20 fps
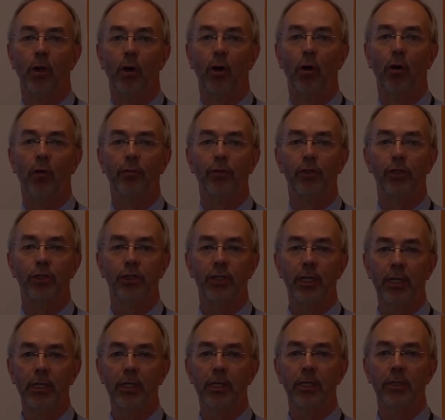of
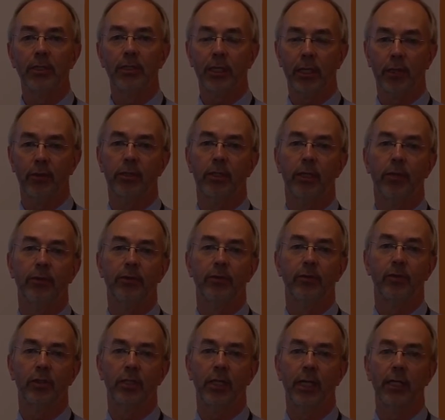senior secretaries
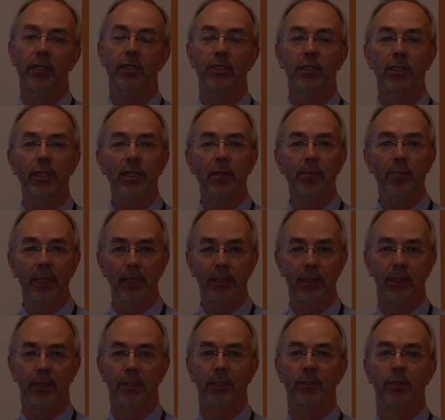of state, senior
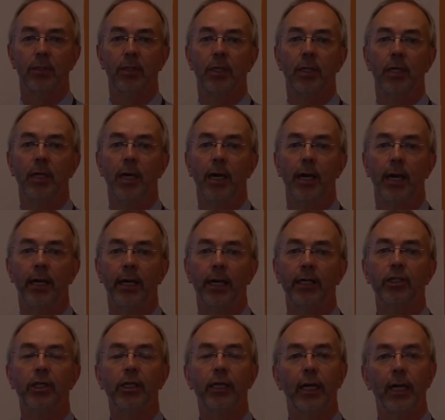ministers, and
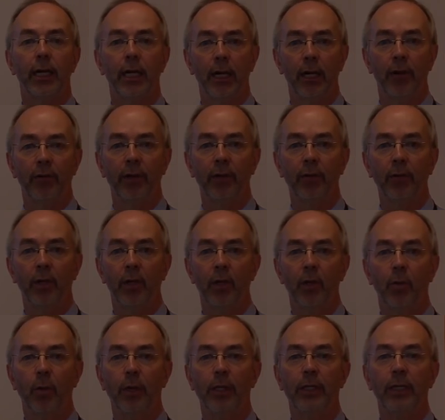actually get a hearing.
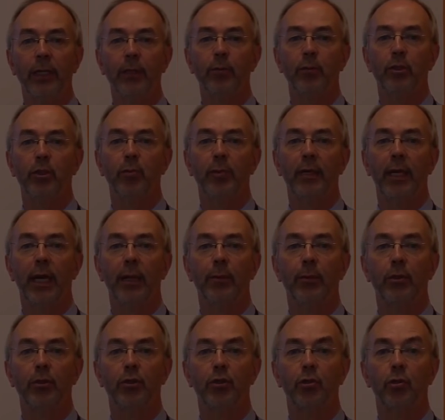We need to be
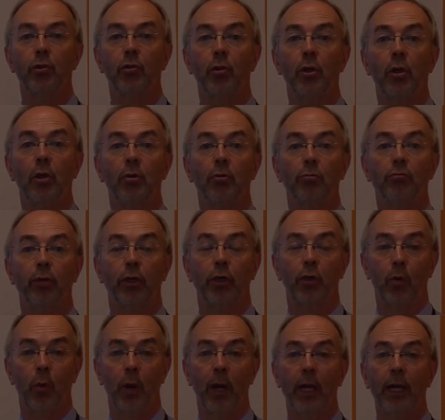able to
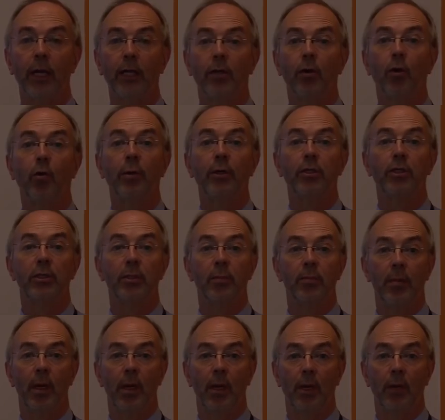require, almost
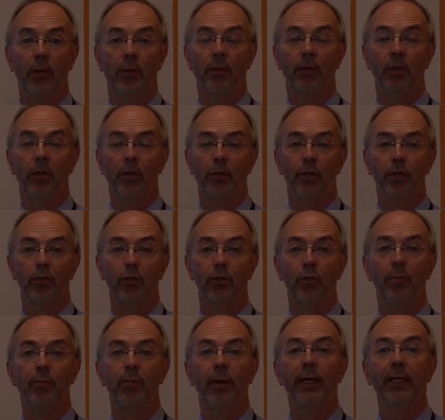demand, the
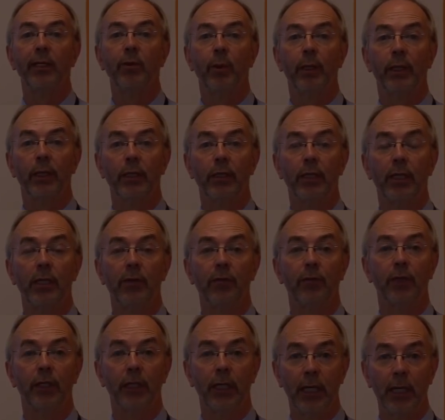sort of money we're going to need
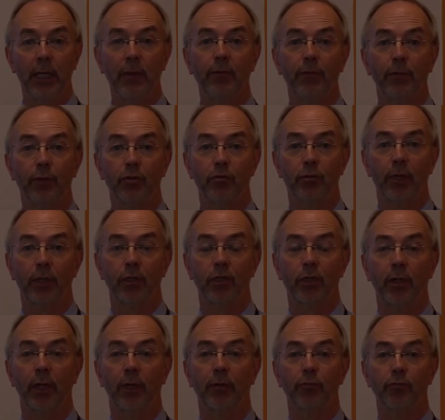for key
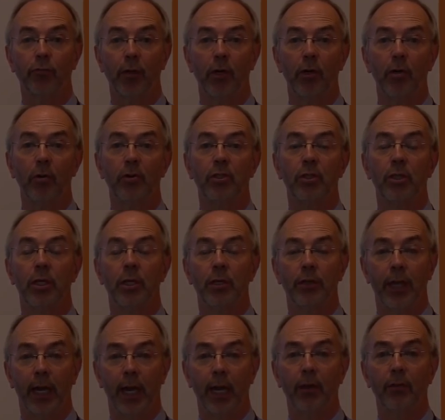infrastructure like roads,
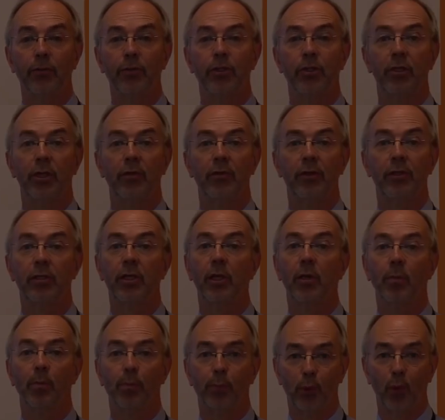the health service,
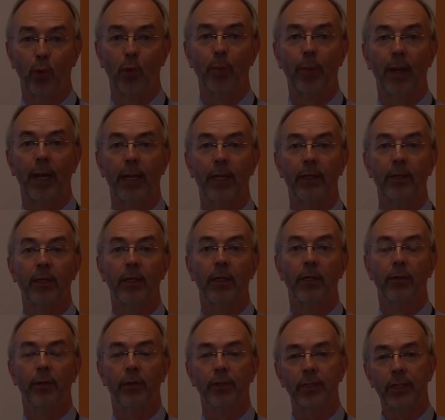broadband,
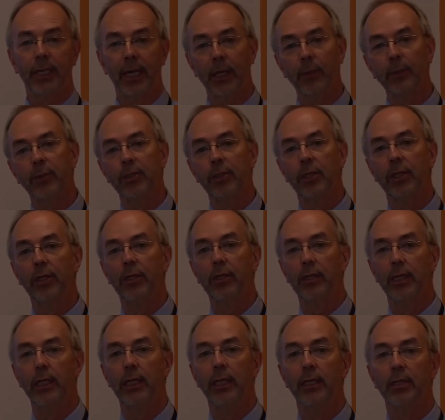that this county is going
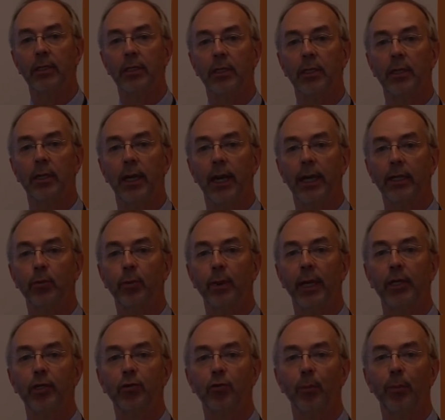to need as we
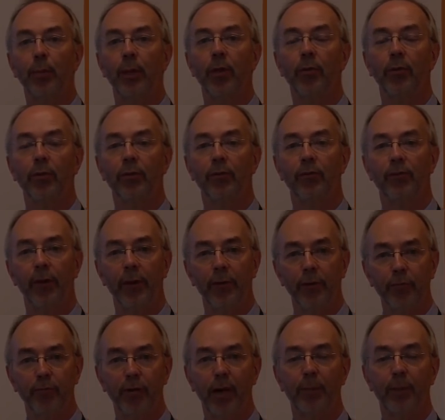enter a period of
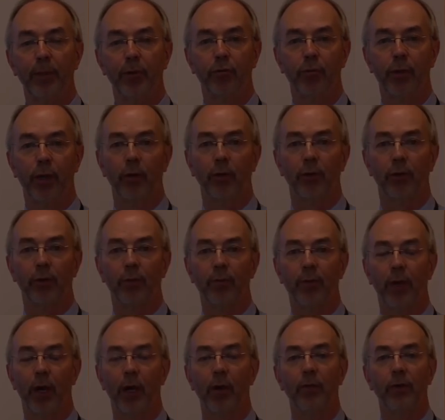very rapid growth
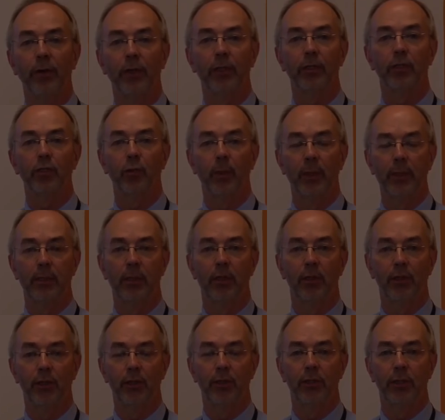over the next 20
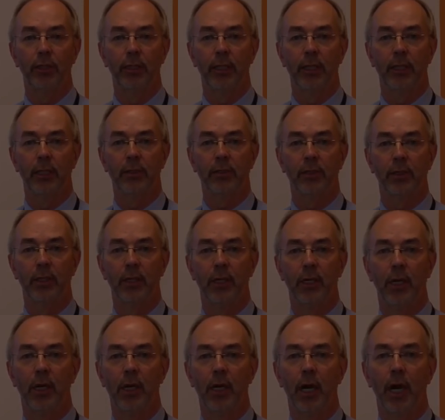to 30 years.
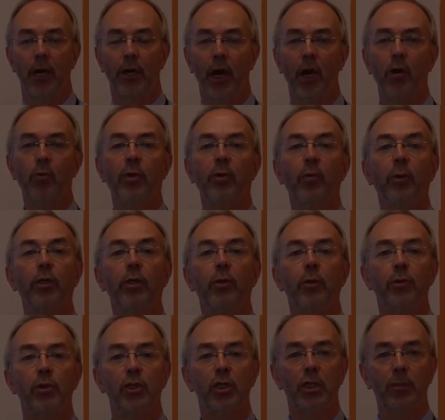And only when you
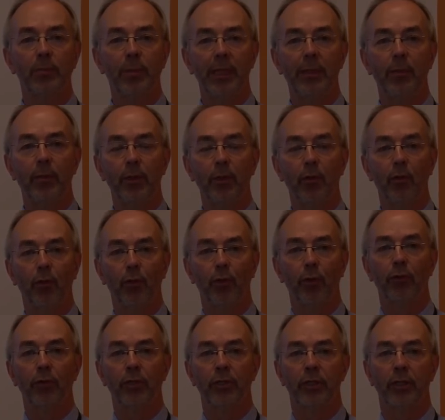can speak with the
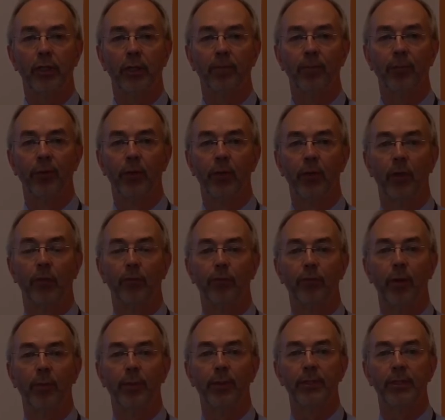authority of
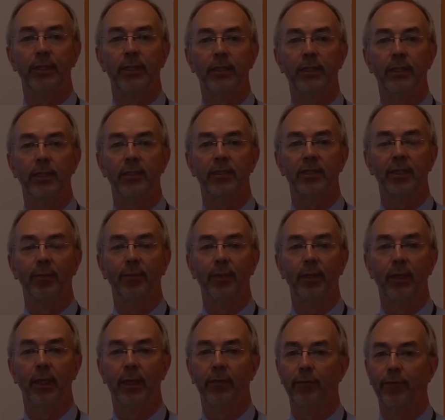representing
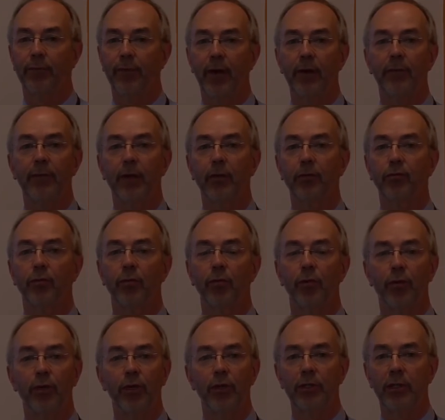something like
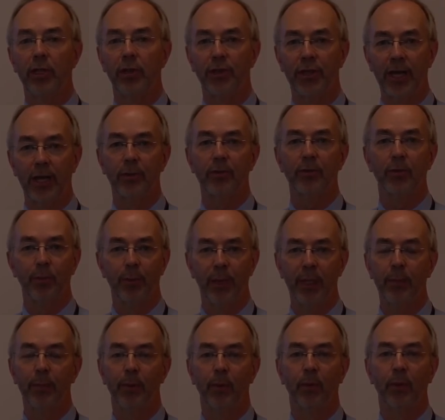530,000
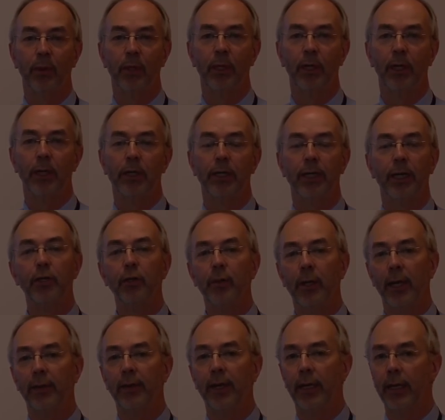people can you
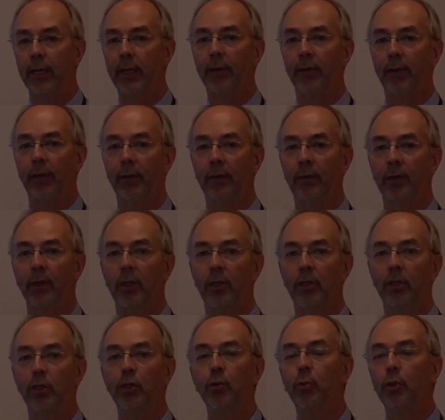get that hearing.
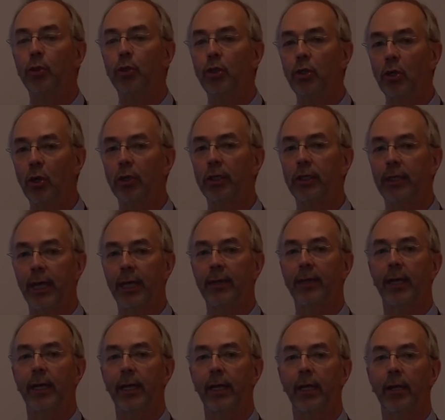You would not get
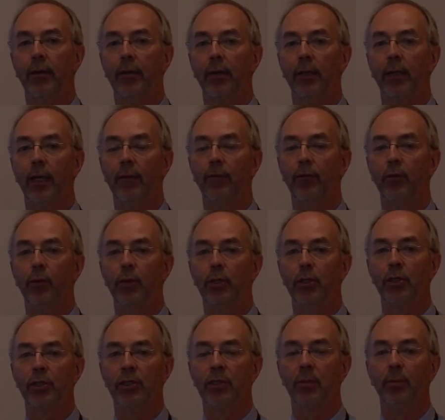that hearing if you were
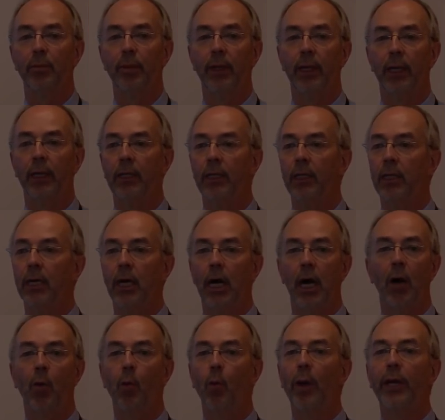just simply
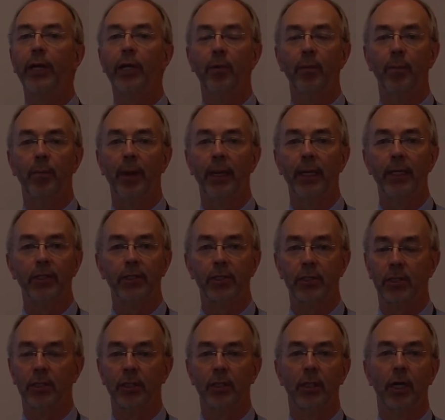a
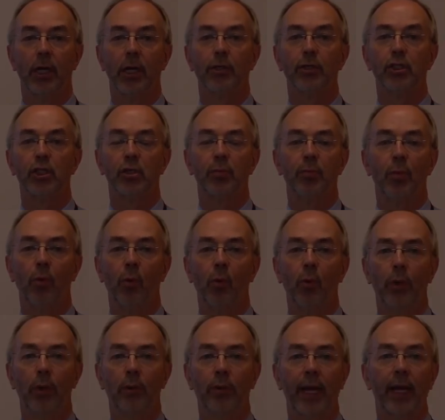Wycombe-based
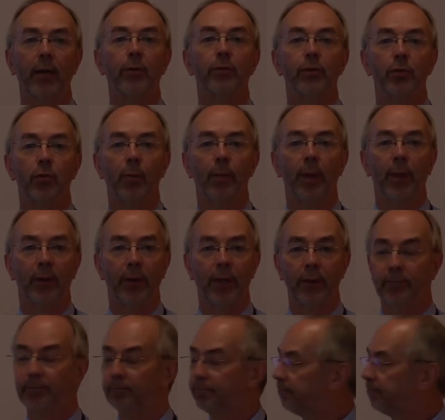small council borough.